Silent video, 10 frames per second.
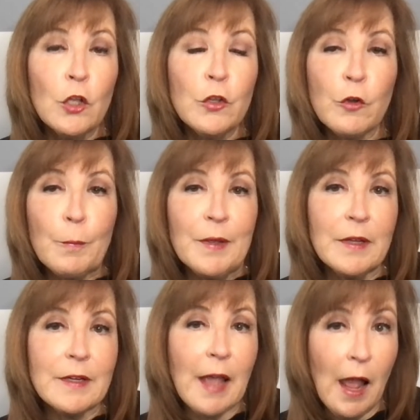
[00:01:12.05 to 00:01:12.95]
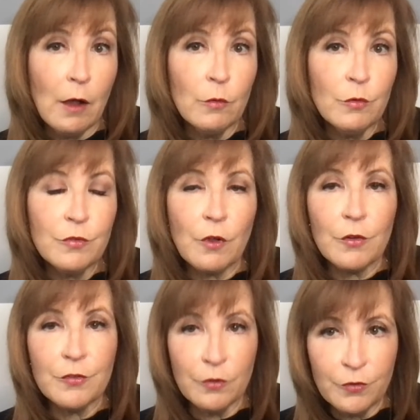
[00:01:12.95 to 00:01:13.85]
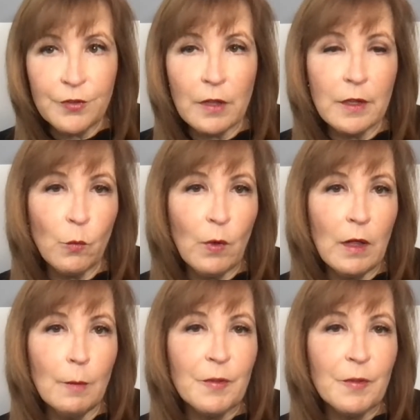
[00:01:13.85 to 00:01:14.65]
European cows are still selling well,